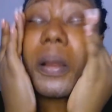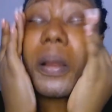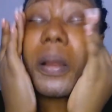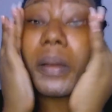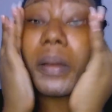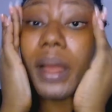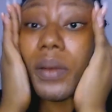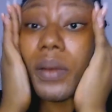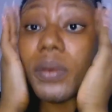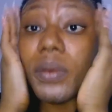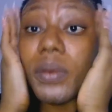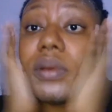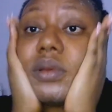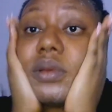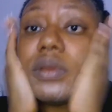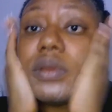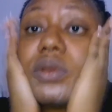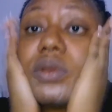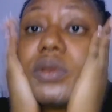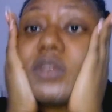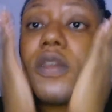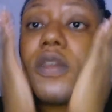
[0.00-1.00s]
That one
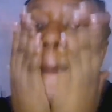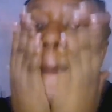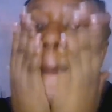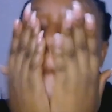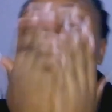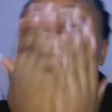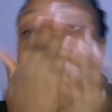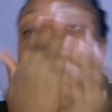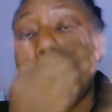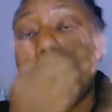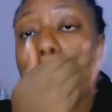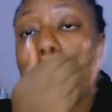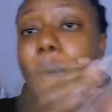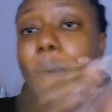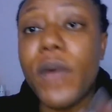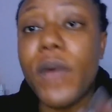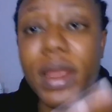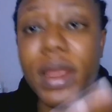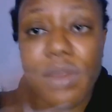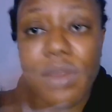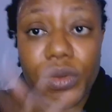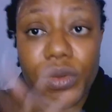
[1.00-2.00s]
is for
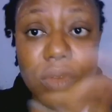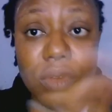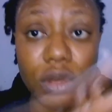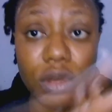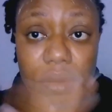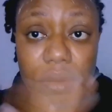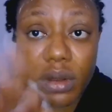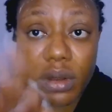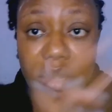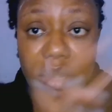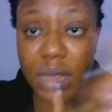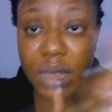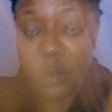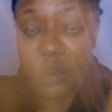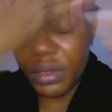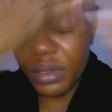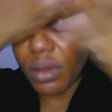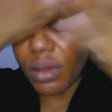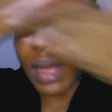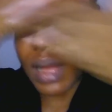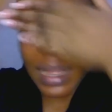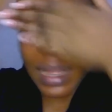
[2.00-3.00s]
when you don't clear
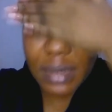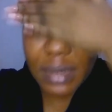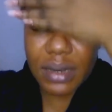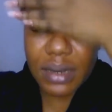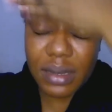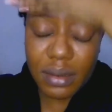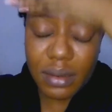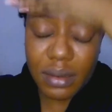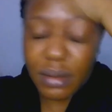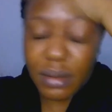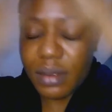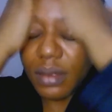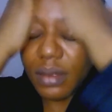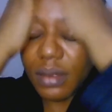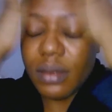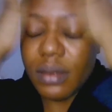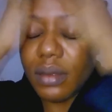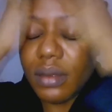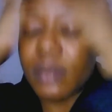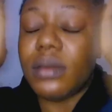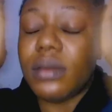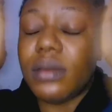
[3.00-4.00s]
your acne,
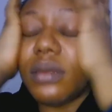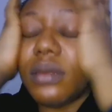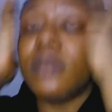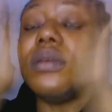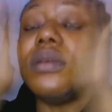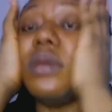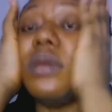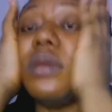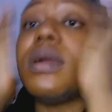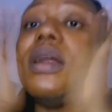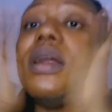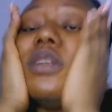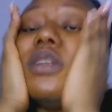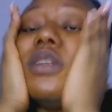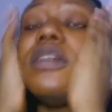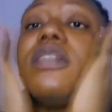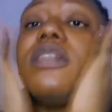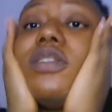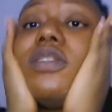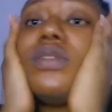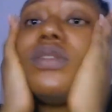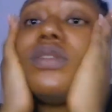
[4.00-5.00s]
so you can
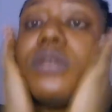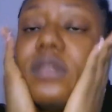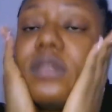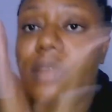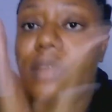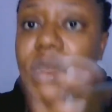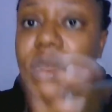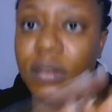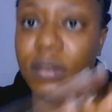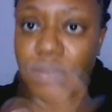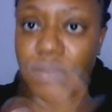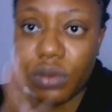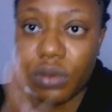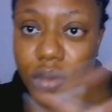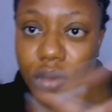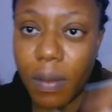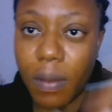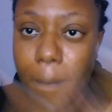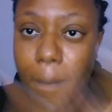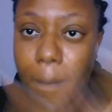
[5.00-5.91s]
just use that for your